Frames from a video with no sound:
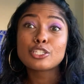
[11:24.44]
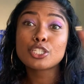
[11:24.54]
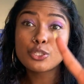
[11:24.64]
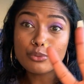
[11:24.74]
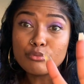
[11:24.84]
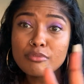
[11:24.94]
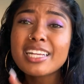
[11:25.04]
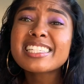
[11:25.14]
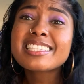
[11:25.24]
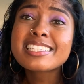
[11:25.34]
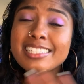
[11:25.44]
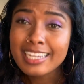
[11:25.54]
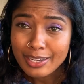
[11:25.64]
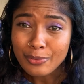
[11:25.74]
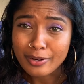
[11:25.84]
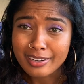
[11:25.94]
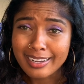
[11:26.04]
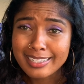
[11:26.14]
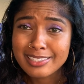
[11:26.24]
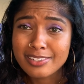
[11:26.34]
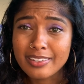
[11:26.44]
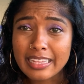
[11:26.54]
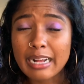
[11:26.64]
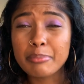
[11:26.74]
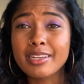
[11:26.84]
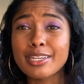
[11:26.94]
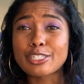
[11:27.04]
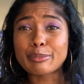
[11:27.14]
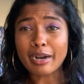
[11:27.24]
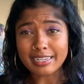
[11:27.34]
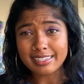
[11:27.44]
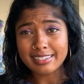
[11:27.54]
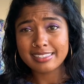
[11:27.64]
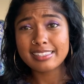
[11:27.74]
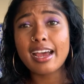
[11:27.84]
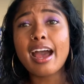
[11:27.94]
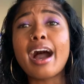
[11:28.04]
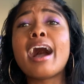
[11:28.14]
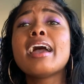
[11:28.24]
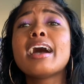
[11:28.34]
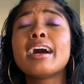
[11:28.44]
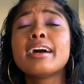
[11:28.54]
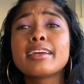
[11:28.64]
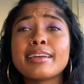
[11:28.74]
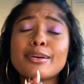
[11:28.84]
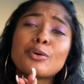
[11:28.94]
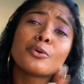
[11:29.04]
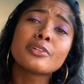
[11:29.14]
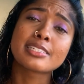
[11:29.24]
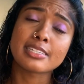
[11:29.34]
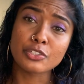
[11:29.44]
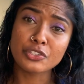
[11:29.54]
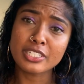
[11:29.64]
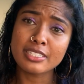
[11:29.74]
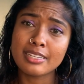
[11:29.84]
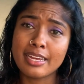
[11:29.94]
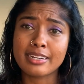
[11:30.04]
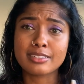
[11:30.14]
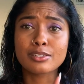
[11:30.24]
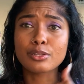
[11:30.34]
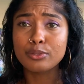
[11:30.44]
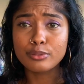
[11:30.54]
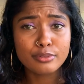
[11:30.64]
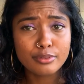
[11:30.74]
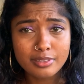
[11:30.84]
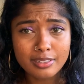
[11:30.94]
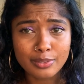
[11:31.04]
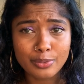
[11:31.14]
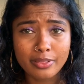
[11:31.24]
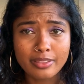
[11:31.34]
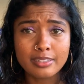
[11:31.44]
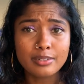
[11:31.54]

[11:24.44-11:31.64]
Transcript: 2, stay organized during the application process. I had a whole Excel sheet, and I'll include a little thing